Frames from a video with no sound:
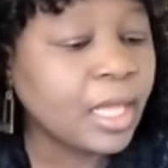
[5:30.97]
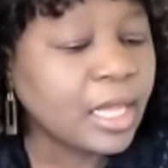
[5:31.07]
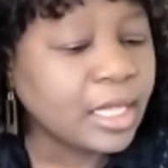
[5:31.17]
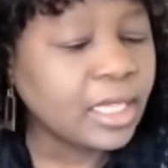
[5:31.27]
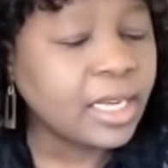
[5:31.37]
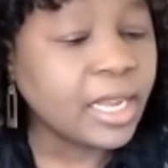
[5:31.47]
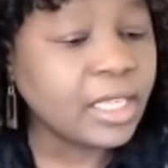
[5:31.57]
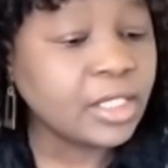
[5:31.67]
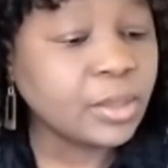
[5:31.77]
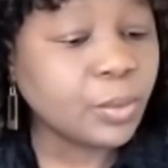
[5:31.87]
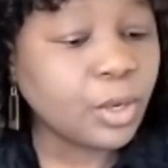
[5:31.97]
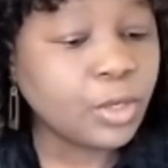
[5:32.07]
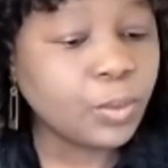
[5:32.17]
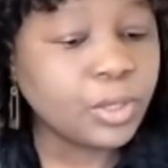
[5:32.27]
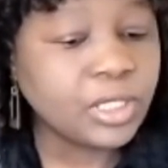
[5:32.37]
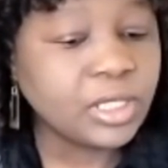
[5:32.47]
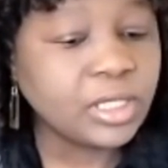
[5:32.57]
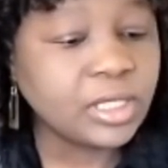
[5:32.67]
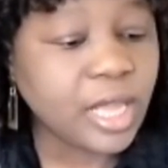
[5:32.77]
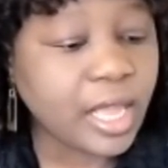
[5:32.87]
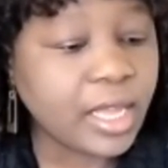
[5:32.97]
The next one, which is A,